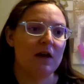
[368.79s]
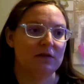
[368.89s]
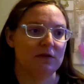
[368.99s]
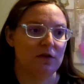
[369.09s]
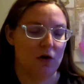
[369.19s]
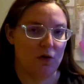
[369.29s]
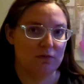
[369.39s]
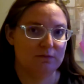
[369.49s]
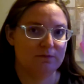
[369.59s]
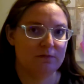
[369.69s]
So,
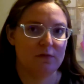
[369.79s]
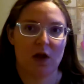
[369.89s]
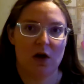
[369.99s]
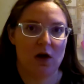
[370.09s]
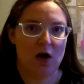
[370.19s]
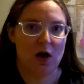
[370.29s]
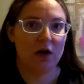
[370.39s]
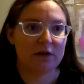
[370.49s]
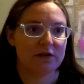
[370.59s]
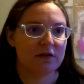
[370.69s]

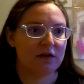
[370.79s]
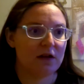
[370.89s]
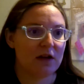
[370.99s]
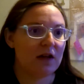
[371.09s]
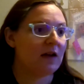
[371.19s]
honestly,